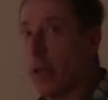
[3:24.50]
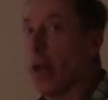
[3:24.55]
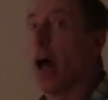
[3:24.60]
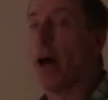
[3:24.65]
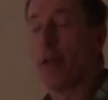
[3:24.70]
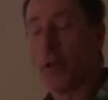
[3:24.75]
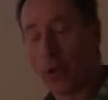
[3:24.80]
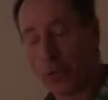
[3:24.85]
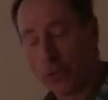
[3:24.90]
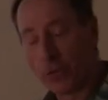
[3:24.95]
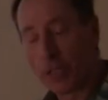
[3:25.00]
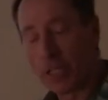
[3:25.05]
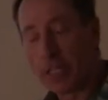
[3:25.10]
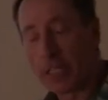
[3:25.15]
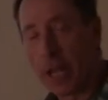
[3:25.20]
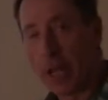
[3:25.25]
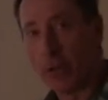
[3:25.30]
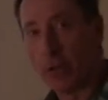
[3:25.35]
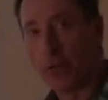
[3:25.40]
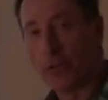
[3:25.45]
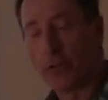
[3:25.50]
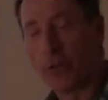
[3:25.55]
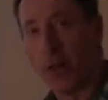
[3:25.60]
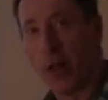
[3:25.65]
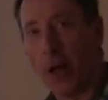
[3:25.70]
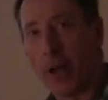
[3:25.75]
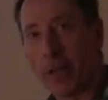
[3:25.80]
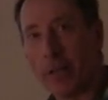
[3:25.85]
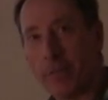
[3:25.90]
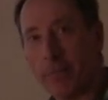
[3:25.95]
Another detailed
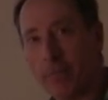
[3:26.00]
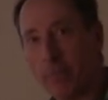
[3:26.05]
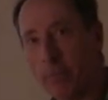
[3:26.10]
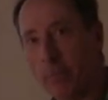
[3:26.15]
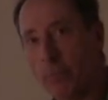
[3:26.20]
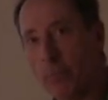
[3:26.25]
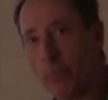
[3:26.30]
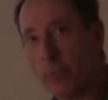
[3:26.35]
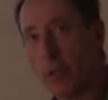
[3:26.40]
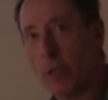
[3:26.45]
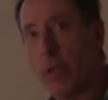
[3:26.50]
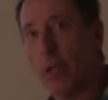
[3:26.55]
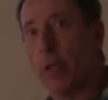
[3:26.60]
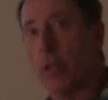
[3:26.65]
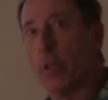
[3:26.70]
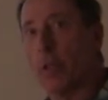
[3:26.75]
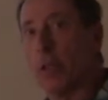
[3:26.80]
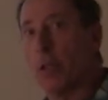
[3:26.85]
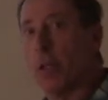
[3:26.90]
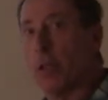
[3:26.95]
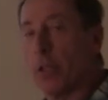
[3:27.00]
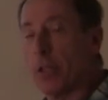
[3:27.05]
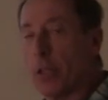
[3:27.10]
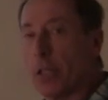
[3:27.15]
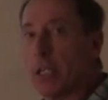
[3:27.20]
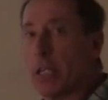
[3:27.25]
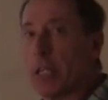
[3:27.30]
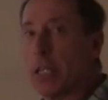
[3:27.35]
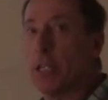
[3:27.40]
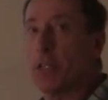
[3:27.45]
slide.
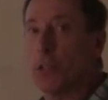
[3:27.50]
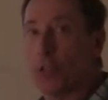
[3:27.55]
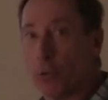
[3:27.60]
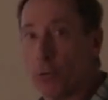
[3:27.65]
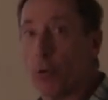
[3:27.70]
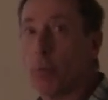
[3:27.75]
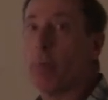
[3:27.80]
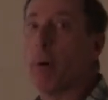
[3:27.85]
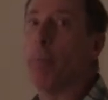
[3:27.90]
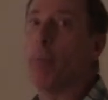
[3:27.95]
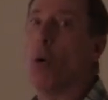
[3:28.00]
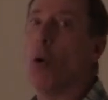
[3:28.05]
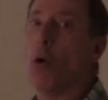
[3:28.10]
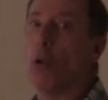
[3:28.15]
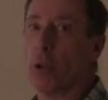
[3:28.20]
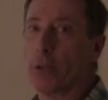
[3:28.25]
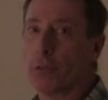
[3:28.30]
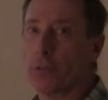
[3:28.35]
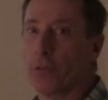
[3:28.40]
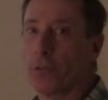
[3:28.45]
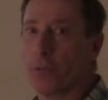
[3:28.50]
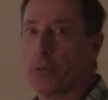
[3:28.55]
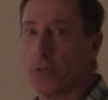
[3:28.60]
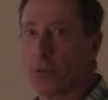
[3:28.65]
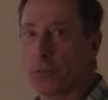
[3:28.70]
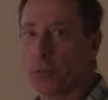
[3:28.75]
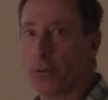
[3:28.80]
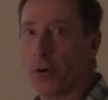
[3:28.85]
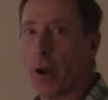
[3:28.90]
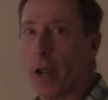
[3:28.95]
Each group of bullets
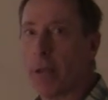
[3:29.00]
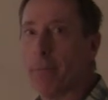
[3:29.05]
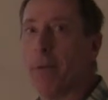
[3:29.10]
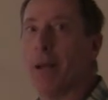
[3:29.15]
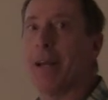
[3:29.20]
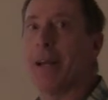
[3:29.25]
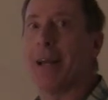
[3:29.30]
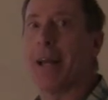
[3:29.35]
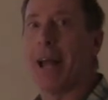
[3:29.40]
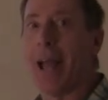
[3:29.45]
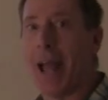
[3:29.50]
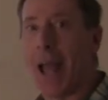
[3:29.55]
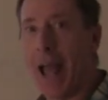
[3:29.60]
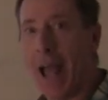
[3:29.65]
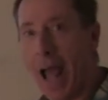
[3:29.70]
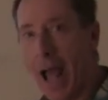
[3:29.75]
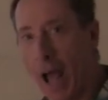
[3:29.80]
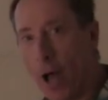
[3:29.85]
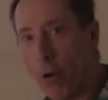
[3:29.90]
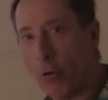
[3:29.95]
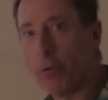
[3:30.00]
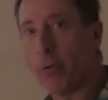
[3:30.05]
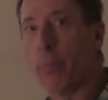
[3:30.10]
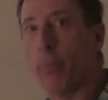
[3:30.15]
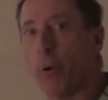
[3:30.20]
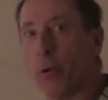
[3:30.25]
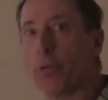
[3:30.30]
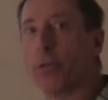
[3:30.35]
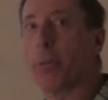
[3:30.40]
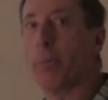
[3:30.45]
describe how to
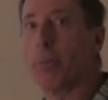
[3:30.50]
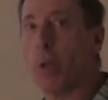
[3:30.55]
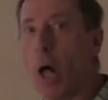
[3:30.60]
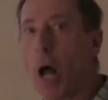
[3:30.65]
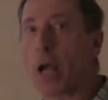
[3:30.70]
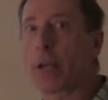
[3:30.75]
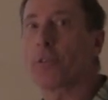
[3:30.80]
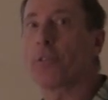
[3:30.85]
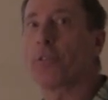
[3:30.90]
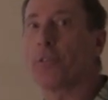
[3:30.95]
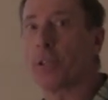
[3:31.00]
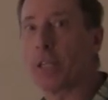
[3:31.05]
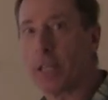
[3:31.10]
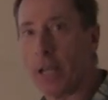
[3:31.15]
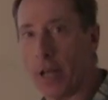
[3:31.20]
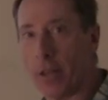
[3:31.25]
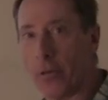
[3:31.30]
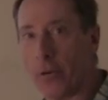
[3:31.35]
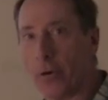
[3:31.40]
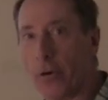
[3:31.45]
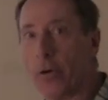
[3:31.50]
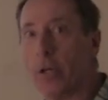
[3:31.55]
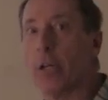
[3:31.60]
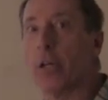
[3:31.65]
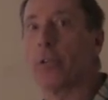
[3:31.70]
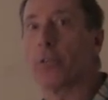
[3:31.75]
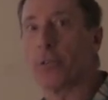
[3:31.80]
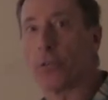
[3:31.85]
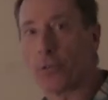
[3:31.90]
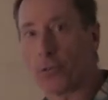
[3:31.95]
put the blocks together
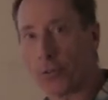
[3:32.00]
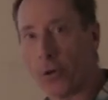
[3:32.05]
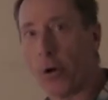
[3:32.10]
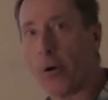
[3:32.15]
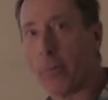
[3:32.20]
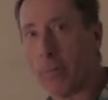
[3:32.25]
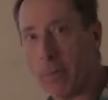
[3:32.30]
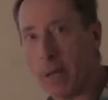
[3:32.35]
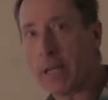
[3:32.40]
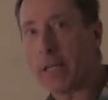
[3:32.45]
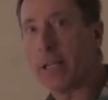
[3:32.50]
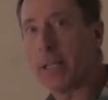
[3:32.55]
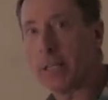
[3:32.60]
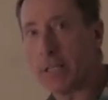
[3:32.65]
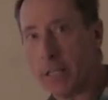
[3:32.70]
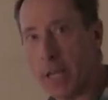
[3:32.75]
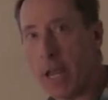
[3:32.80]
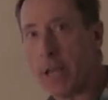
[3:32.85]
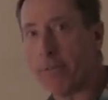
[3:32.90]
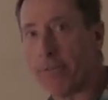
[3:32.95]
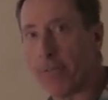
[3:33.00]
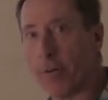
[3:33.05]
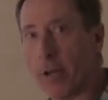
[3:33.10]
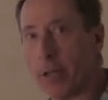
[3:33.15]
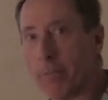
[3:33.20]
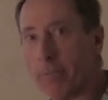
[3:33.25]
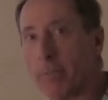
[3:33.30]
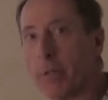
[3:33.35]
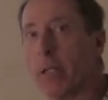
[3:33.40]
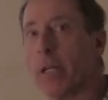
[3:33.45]
to start making the A-frame.
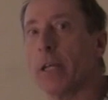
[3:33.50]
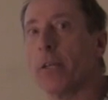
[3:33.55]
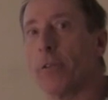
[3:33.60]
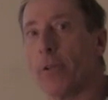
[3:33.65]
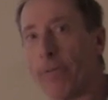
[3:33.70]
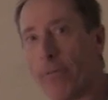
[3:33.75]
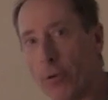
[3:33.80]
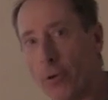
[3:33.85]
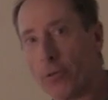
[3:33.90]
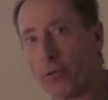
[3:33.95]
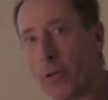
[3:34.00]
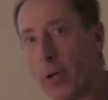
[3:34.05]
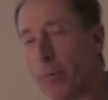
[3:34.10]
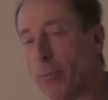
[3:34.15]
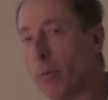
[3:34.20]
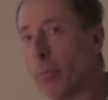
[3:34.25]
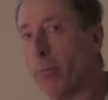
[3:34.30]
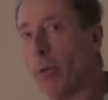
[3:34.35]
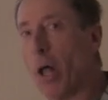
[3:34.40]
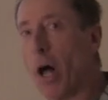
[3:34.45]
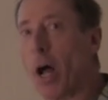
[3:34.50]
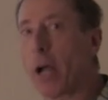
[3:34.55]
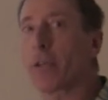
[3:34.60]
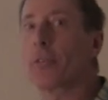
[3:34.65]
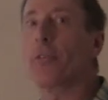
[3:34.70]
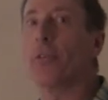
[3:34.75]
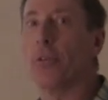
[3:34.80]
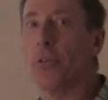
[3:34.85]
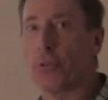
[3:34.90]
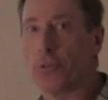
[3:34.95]
And the first couple
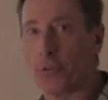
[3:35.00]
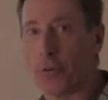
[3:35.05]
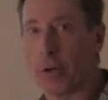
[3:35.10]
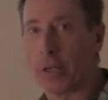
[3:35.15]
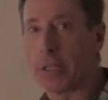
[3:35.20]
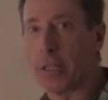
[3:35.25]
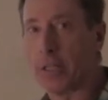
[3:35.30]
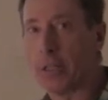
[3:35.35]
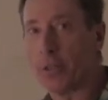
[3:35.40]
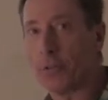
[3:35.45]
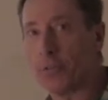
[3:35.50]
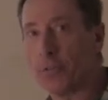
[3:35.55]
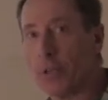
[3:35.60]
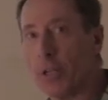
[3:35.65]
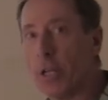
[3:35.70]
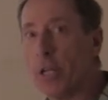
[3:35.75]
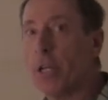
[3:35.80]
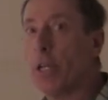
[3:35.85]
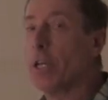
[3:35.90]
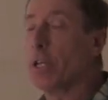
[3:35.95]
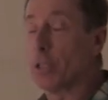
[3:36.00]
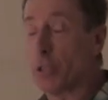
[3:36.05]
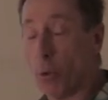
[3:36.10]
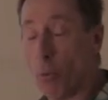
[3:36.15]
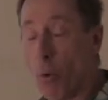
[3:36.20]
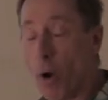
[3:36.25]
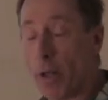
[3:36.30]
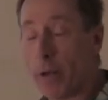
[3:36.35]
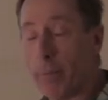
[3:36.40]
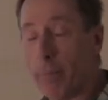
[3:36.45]
blocks are the trickiest. You'll
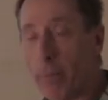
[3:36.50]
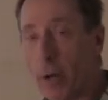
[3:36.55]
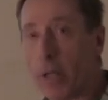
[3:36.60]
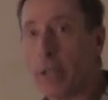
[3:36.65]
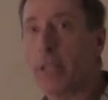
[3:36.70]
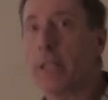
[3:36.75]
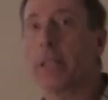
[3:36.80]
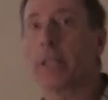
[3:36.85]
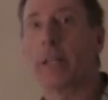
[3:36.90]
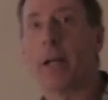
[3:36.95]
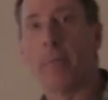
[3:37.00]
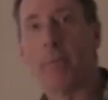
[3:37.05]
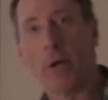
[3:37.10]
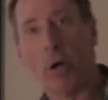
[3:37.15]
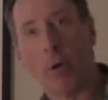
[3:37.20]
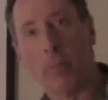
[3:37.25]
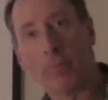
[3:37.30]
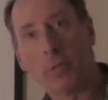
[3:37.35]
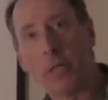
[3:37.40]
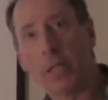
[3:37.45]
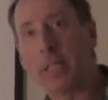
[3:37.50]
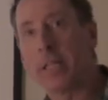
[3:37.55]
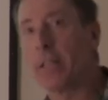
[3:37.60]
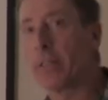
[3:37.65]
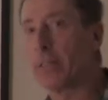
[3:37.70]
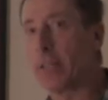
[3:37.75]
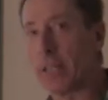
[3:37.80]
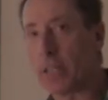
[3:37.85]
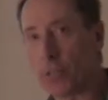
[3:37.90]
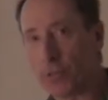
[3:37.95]
want a buddy to come help you
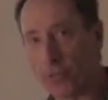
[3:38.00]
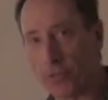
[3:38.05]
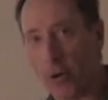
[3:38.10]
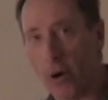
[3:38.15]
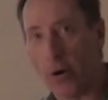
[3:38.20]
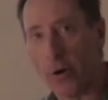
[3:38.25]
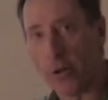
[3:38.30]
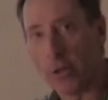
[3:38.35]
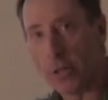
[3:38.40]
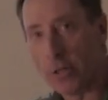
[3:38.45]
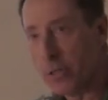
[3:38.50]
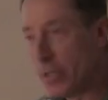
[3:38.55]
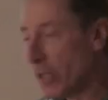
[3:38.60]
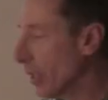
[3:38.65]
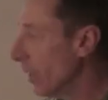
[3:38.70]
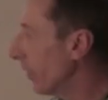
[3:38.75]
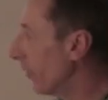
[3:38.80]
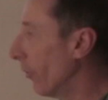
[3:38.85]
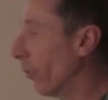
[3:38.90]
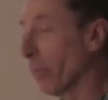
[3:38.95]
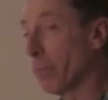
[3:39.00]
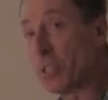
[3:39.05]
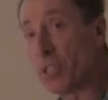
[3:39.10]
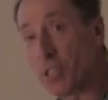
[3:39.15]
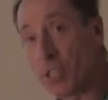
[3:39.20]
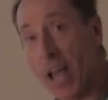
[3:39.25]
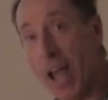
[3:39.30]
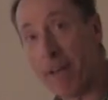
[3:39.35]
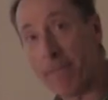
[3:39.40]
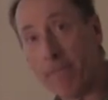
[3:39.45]
get things started. There will be a
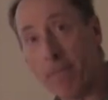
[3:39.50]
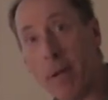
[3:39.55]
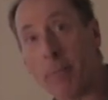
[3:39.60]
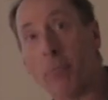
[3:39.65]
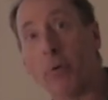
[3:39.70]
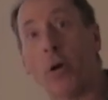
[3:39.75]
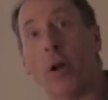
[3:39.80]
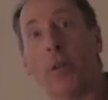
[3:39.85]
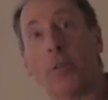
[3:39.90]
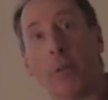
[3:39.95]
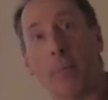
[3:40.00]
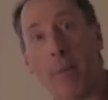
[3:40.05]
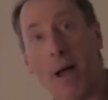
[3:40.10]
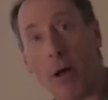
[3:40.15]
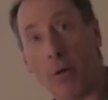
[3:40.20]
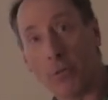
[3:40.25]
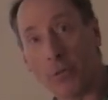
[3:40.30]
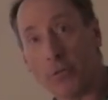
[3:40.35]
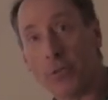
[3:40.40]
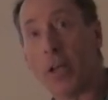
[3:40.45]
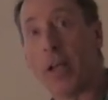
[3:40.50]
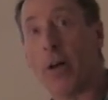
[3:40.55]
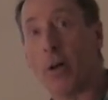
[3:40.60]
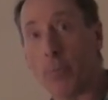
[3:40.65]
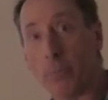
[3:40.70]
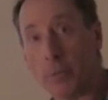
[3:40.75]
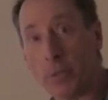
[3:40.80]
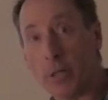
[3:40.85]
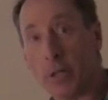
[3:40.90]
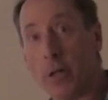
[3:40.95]
staff member on the mountain to
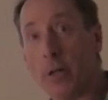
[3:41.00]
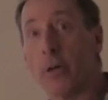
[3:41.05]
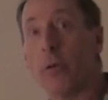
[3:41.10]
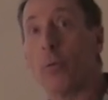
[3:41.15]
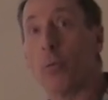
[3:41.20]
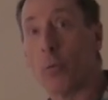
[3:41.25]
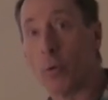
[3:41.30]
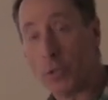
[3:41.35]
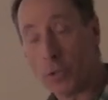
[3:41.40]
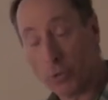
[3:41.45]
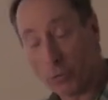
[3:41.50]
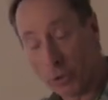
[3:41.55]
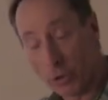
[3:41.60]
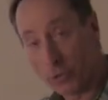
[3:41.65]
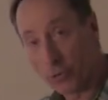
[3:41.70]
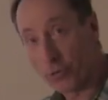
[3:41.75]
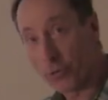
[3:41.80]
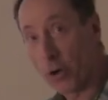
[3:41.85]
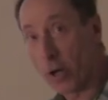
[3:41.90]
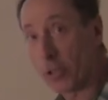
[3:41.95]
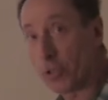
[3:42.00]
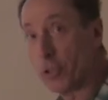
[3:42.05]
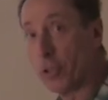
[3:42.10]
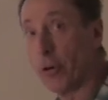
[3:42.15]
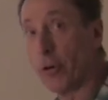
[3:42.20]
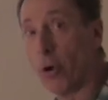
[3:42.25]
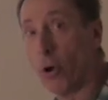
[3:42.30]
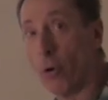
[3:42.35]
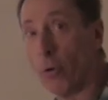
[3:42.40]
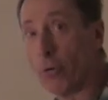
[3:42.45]
help you when you construct
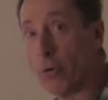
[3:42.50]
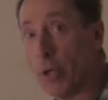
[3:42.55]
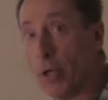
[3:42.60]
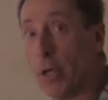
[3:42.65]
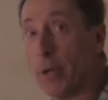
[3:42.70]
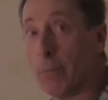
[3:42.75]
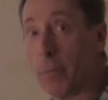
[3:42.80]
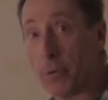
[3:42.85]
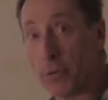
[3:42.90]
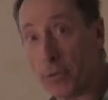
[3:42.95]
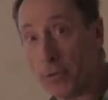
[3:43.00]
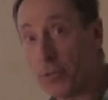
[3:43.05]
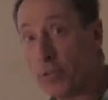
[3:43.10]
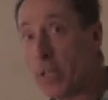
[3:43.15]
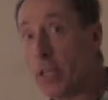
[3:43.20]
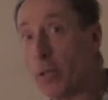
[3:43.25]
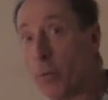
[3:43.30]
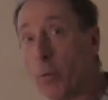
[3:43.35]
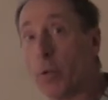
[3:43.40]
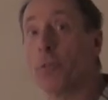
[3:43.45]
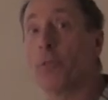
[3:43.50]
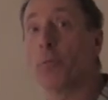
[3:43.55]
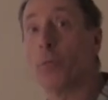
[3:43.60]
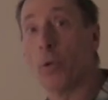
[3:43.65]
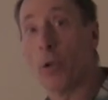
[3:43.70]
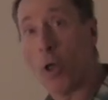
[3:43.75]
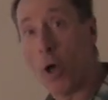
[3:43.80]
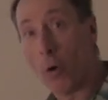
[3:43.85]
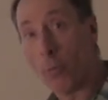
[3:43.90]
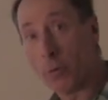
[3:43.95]
your own. But the sequence
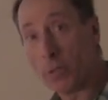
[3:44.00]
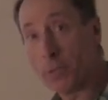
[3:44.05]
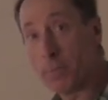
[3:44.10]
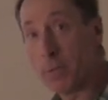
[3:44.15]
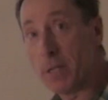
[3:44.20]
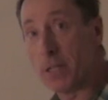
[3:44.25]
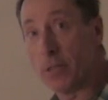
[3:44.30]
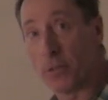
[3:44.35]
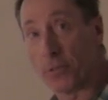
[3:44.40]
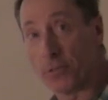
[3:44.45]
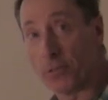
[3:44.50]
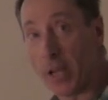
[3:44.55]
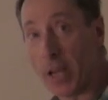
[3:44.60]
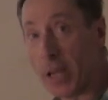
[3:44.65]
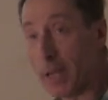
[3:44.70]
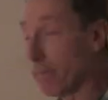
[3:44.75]
will always be the same.